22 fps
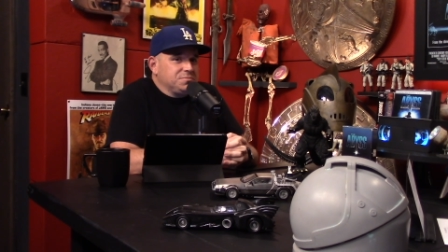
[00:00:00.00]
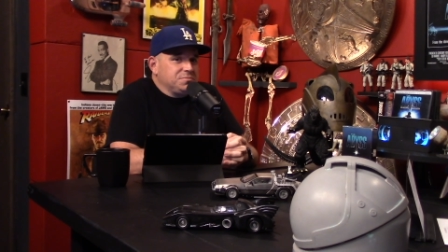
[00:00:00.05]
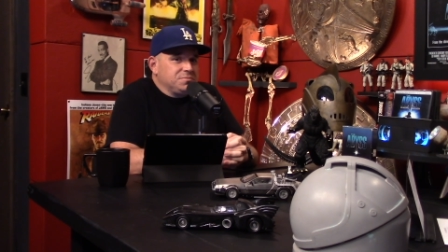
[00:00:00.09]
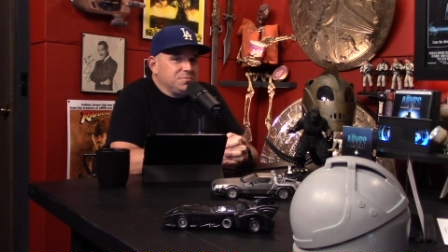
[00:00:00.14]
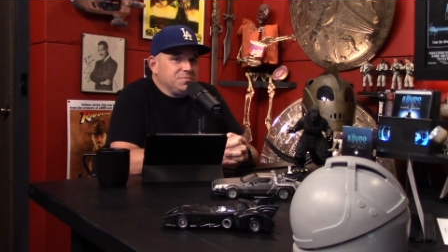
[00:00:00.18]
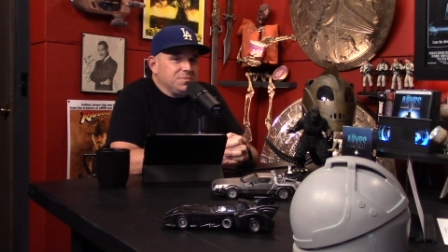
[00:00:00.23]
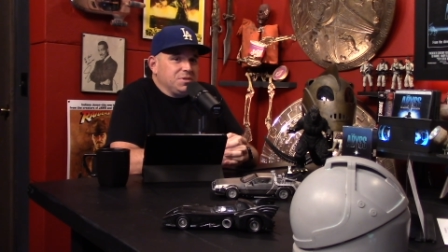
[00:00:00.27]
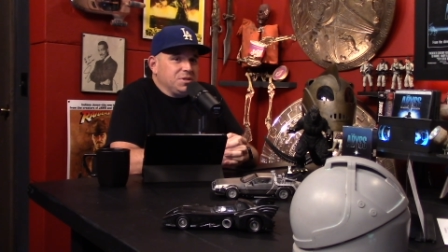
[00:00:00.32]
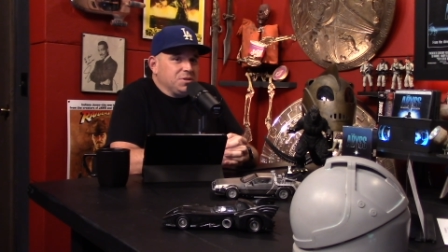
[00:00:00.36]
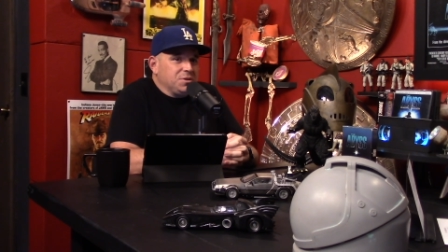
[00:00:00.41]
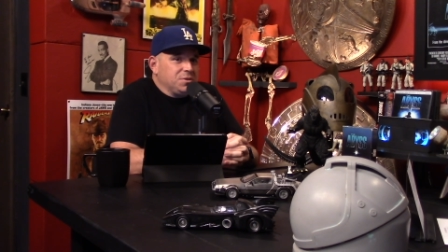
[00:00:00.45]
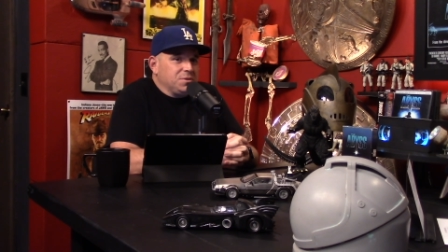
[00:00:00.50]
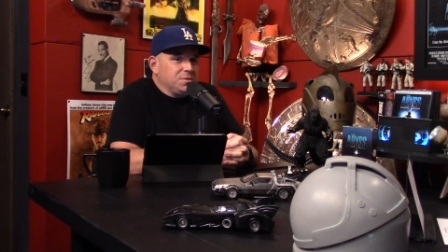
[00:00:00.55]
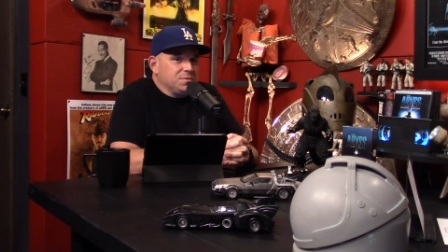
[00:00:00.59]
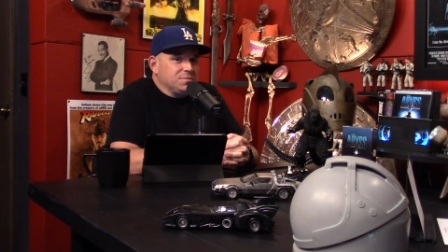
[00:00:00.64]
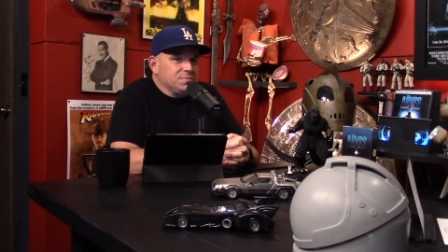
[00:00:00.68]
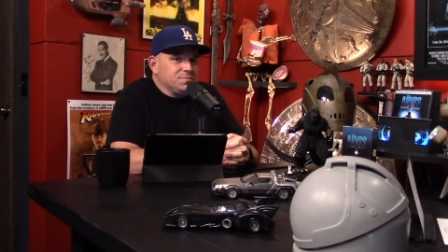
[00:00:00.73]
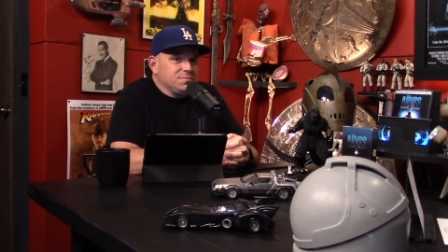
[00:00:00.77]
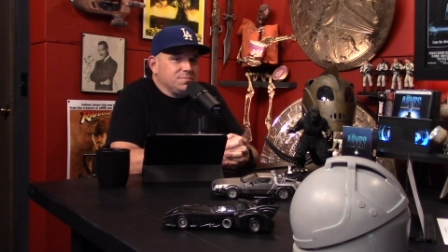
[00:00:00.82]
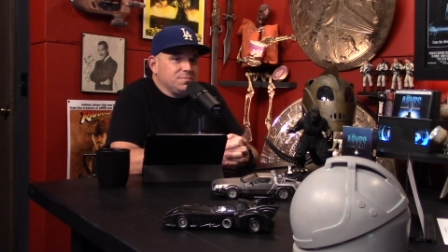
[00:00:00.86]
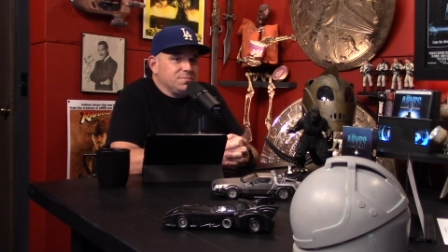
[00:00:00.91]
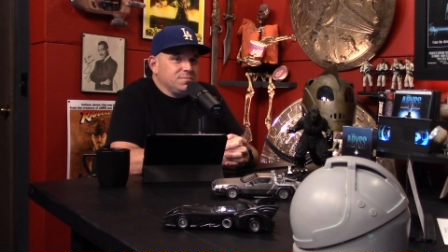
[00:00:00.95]
you
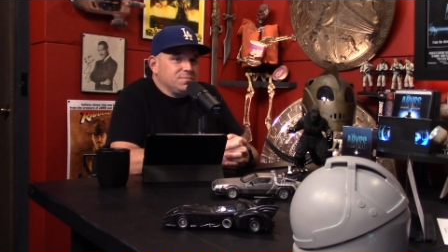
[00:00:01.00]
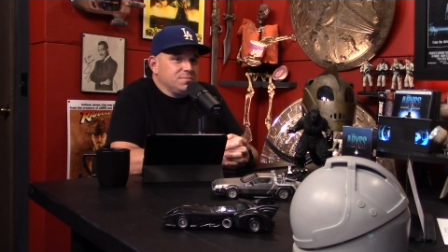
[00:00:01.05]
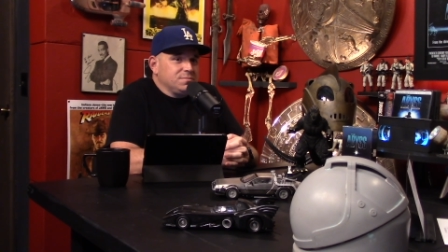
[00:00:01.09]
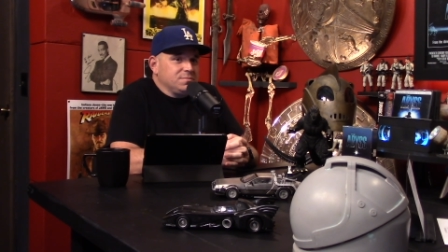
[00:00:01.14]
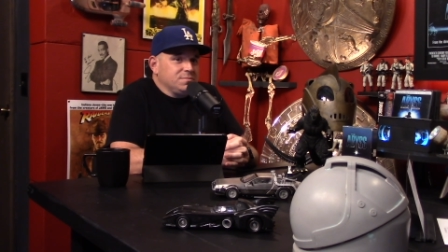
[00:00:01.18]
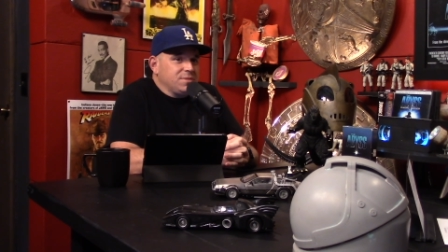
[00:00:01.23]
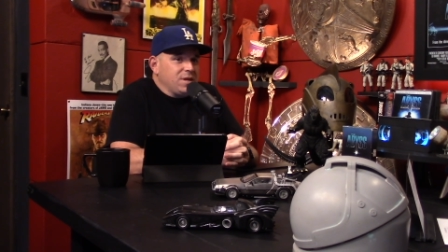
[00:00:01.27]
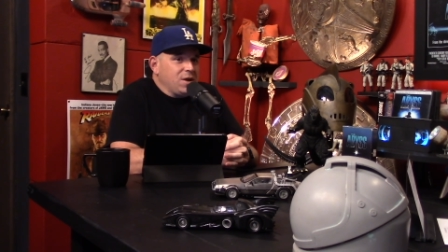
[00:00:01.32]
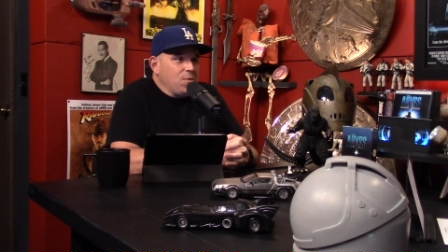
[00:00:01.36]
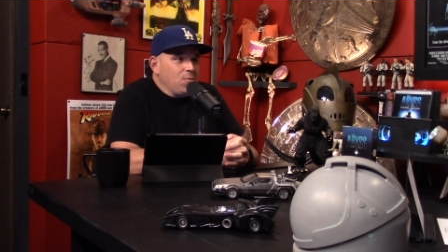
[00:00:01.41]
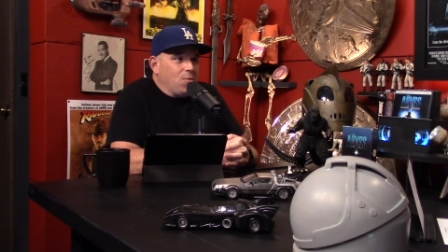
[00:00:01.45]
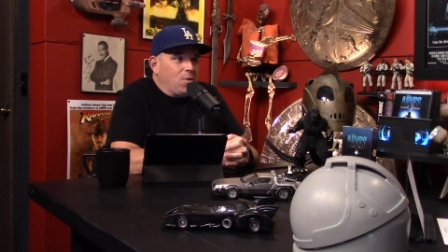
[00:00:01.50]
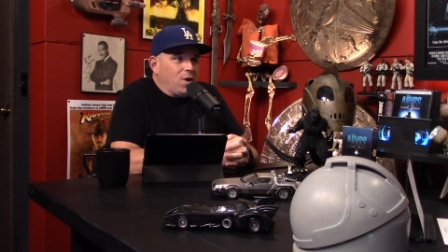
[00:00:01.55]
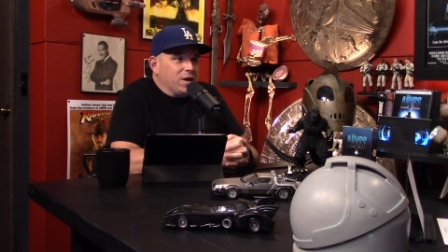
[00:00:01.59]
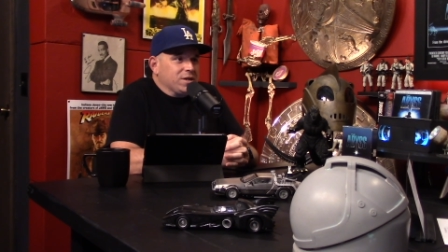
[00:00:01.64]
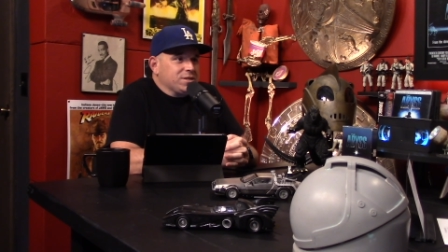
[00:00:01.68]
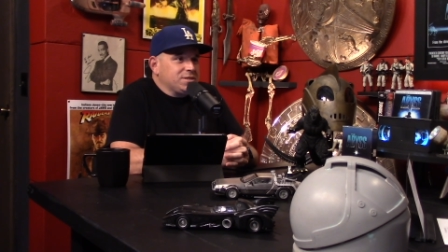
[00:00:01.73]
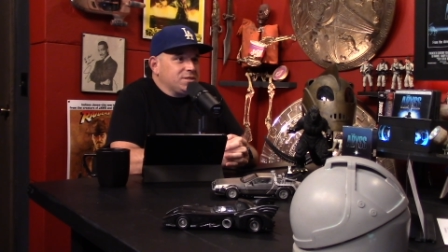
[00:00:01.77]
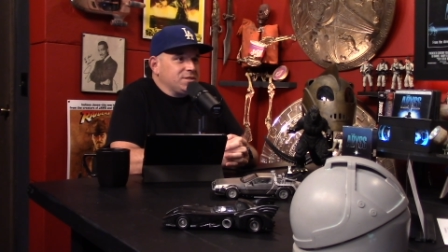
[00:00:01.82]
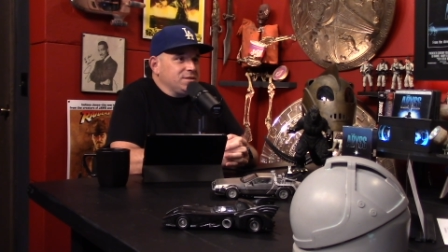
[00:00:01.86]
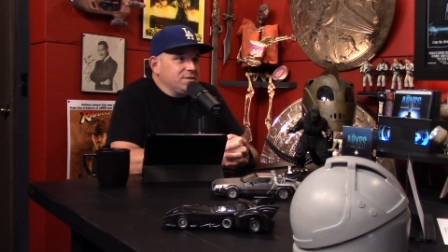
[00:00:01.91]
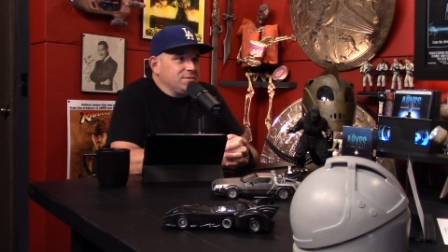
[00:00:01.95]
know, they
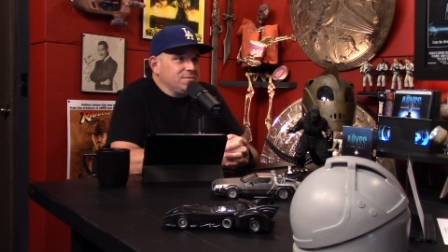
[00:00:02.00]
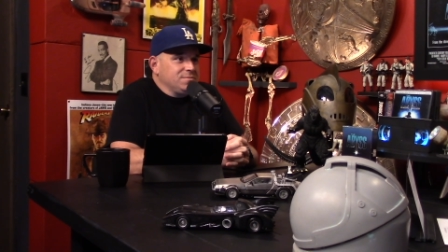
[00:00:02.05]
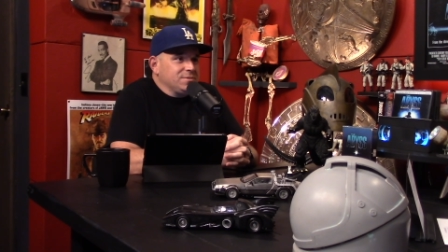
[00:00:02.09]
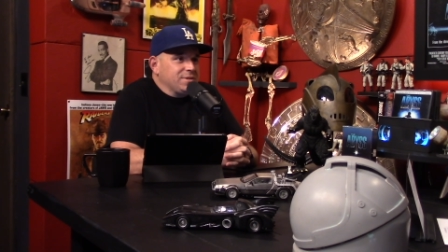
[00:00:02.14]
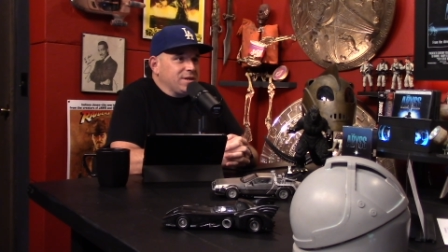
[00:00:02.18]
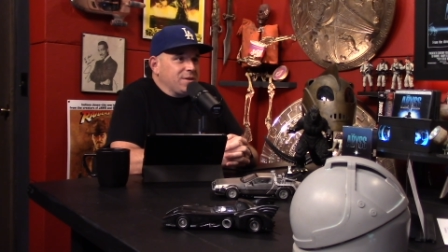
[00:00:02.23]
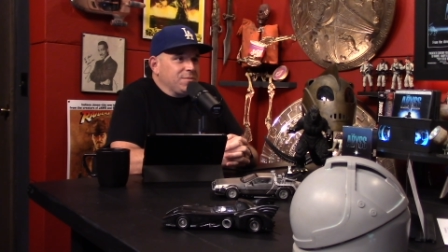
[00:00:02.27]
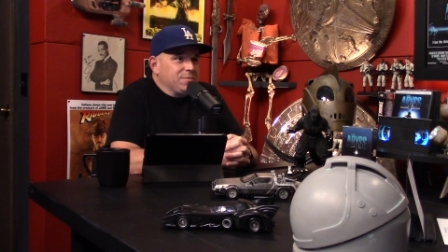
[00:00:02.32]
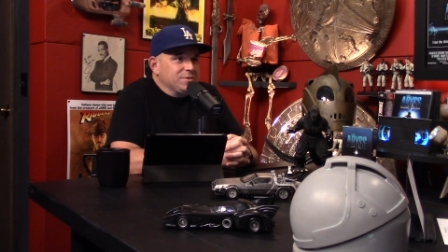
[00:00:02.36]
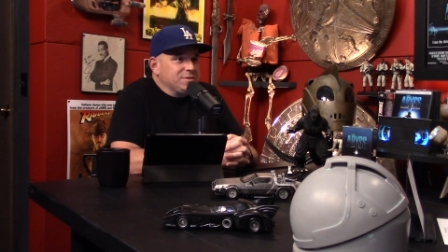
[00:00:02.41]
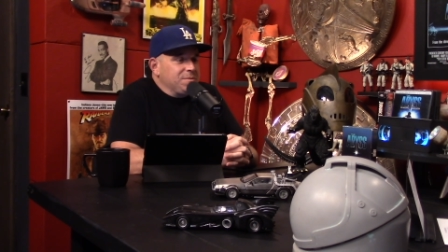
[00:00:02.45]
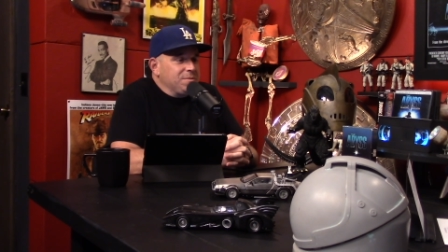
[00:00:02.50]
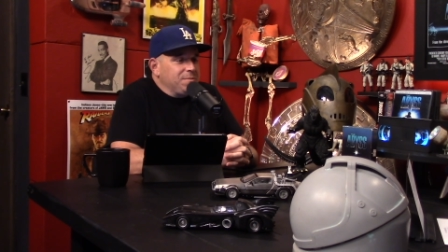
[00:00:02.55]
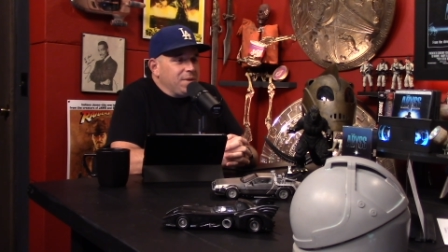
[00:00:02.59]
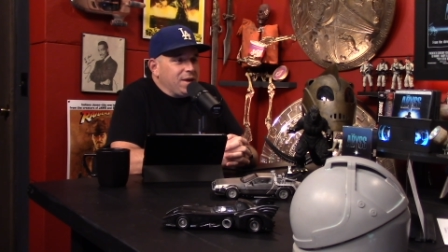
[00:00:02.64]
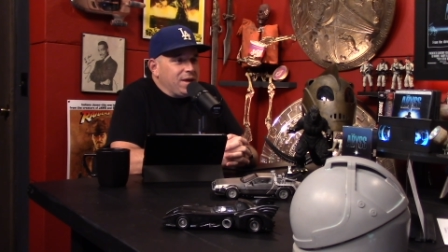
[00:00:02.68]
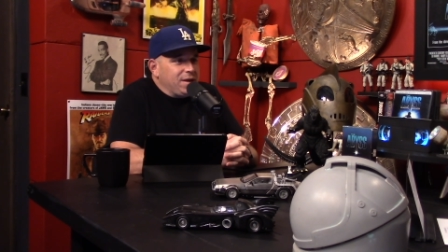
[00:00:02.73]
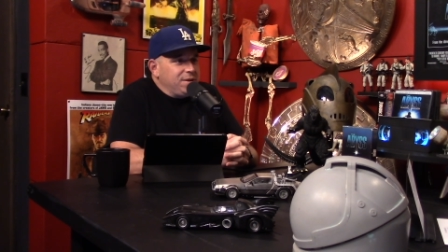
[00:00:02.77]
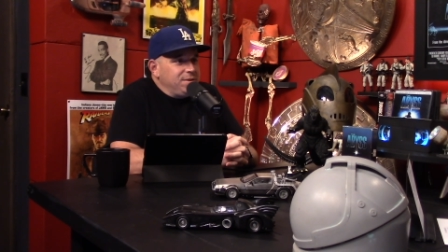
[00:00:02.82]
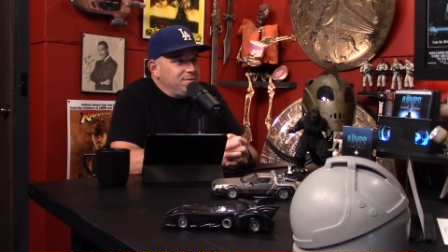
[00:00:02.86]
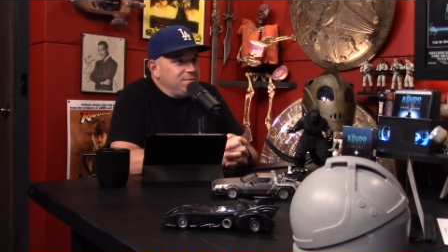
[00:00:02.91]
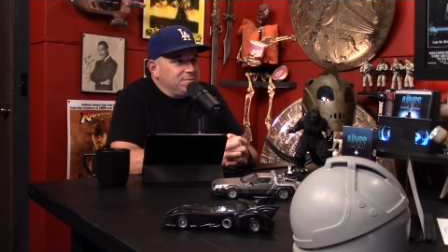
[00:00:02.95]
watched it when I went to
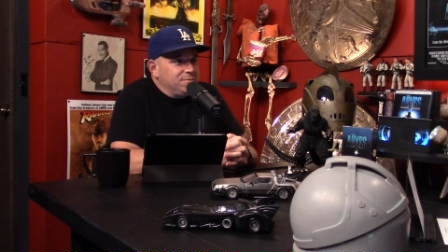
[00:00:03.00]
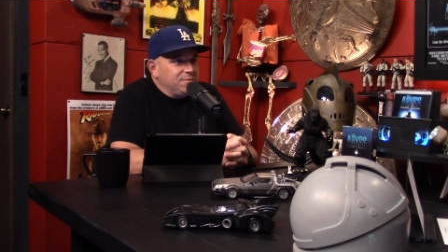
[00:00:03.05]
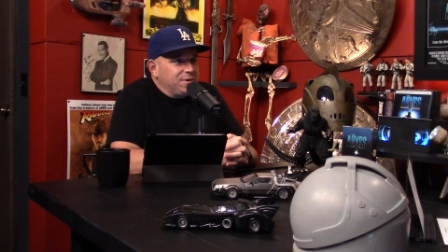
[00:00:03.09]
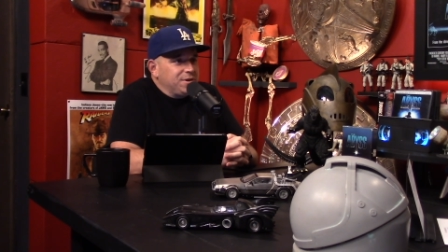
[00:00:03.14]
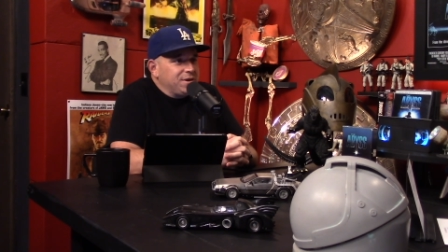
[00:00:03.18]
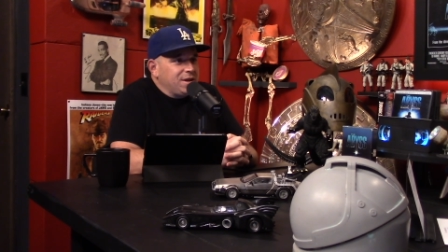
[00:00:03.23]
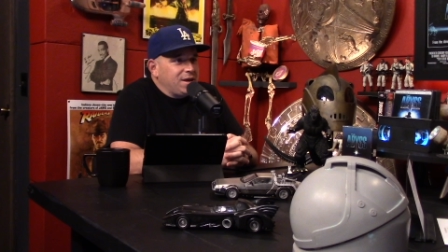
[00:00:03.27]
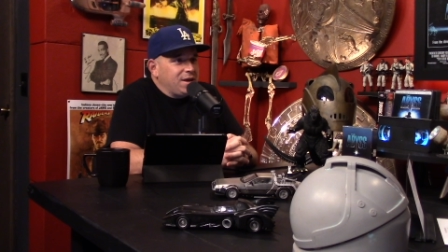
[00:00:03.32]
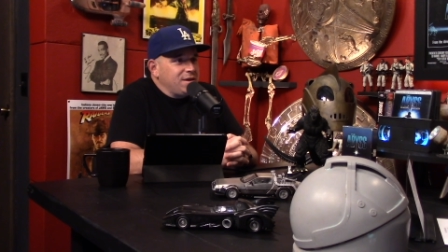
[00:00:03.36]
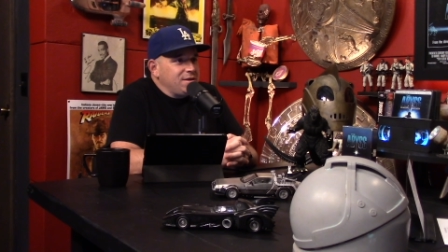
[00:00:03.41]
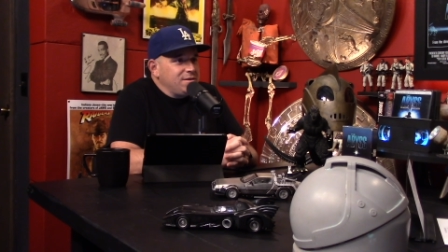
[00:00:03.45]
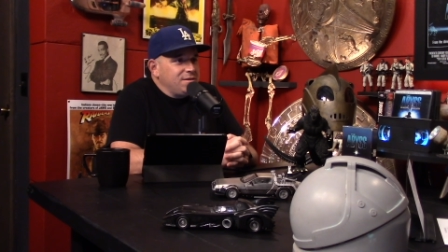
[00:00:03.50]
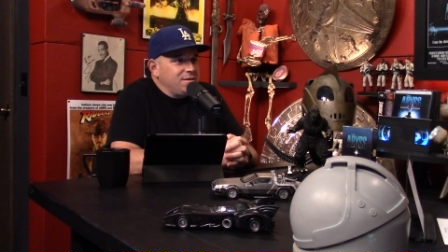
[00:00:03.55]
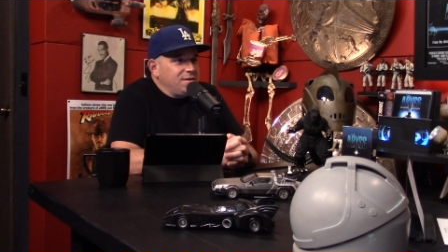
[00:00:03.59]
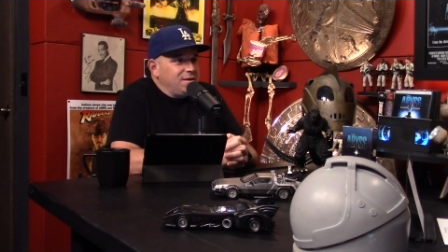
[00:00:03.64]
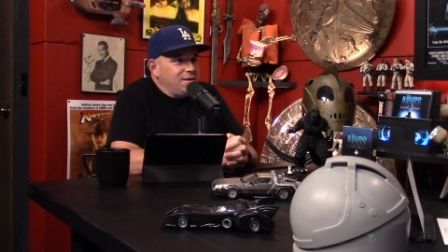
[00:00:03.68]
bed one night,